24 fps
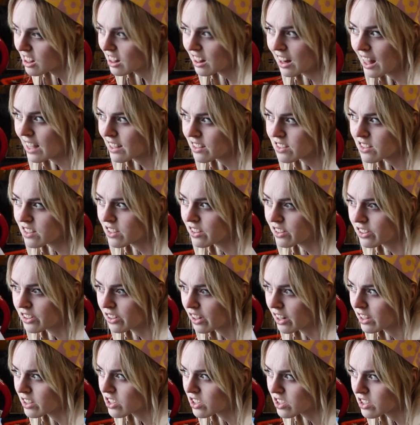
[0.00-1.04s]
last year
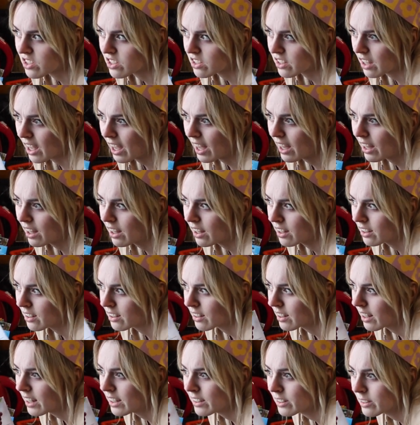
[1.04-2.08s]
I just
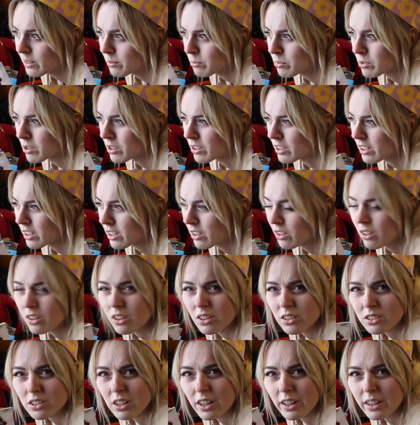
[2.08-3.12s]
had them turning
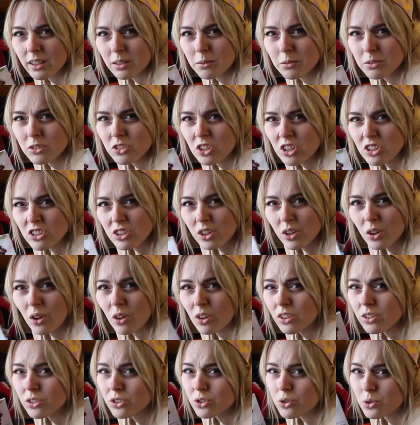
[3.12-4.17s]
color, like changing
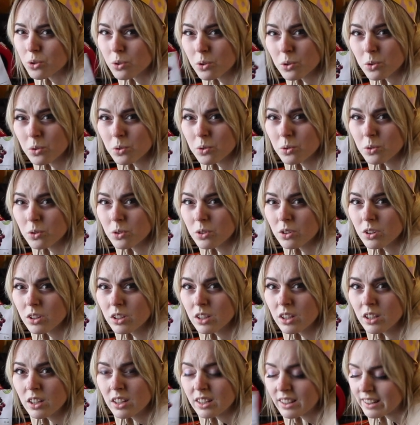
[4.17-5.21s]
color too
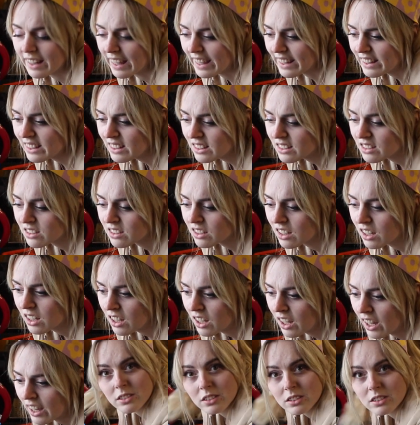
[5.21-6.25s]
late.
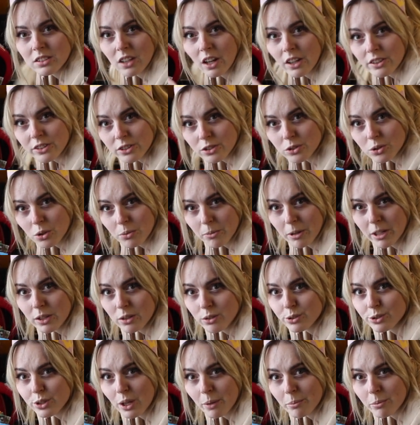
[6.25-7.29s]
And other
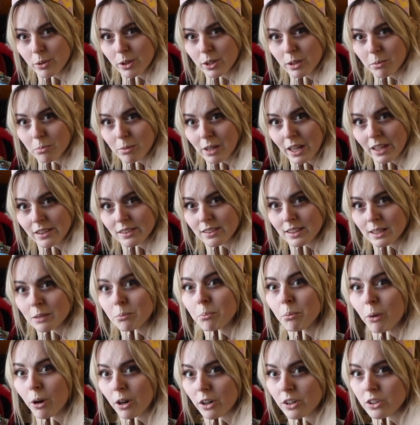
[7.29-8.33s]
tomatoes I'm gonna plant in
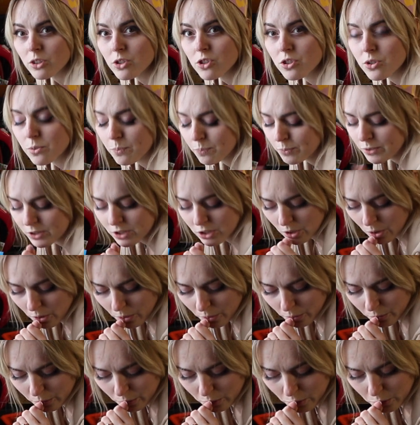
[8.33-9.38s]
March.
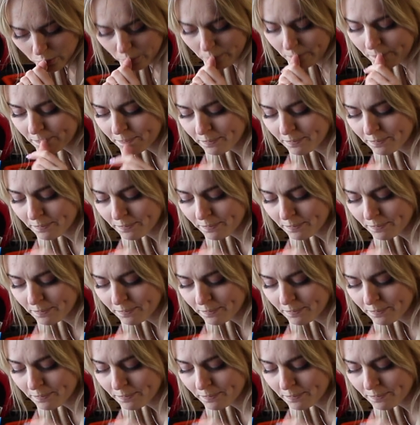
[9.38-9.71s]
So